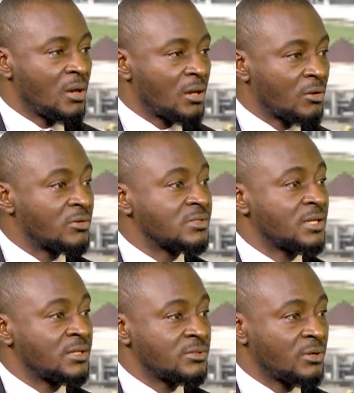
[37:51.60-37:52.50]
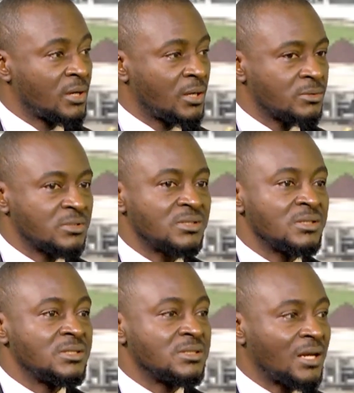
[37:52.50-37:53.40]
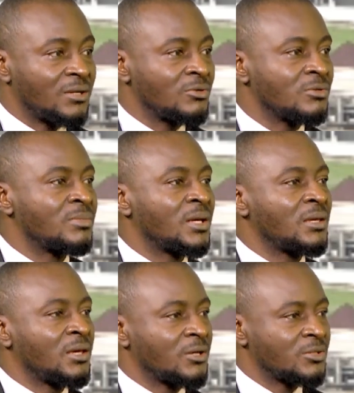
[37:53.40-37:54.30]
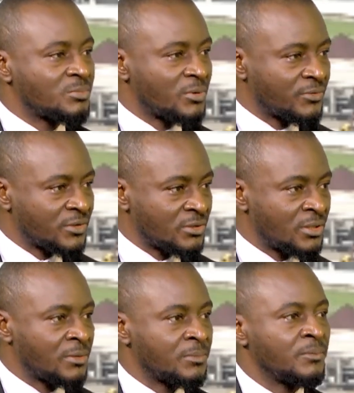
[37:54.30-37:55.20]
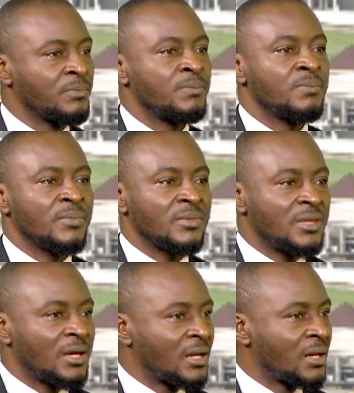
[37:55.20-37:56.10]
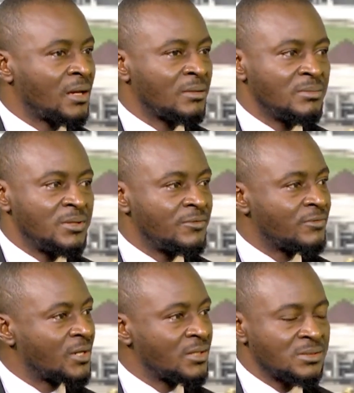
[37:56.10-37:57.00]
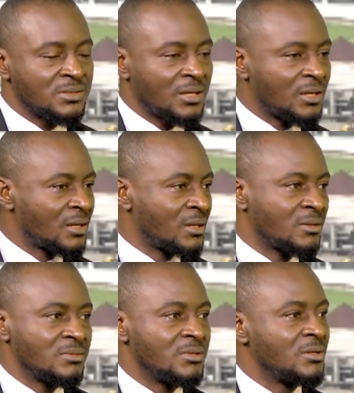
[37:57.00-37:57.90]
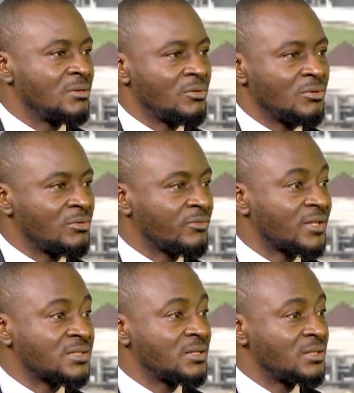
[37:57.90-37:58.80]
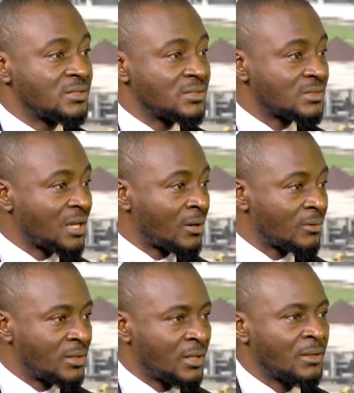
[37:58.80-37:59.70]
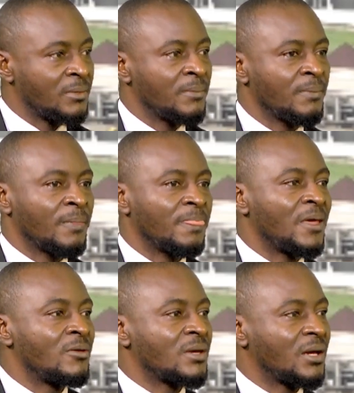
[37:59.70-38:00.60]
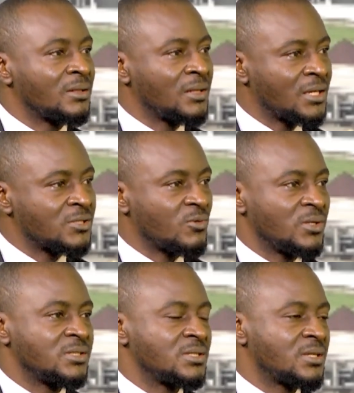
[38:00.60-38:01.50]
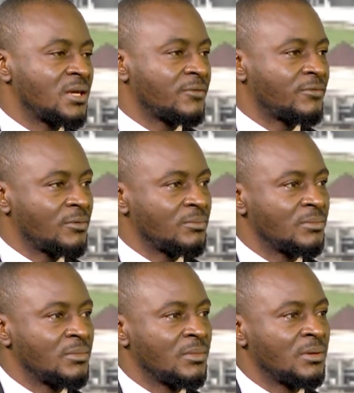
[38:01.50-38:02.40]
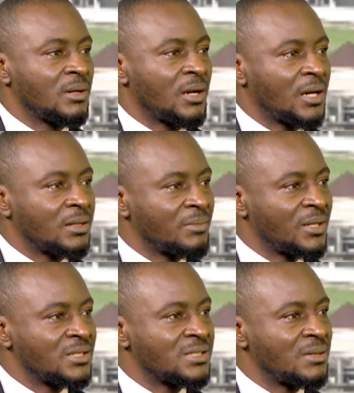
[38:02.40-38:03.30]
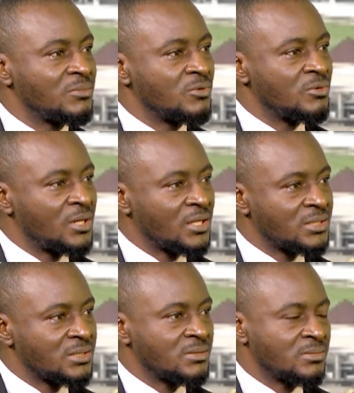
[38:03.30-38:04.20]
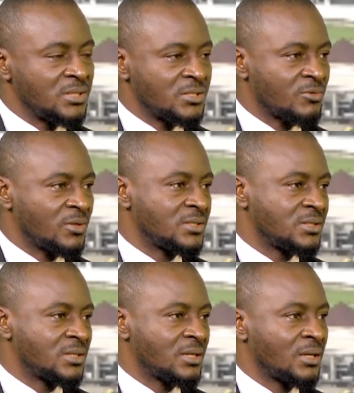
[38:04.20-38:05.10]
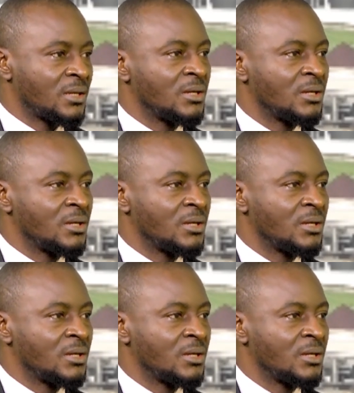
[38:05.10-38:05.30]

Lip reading: concerns your health is handled by a health professional. There are different facilities out there that you can get quality care from, and by the time you get this quality care,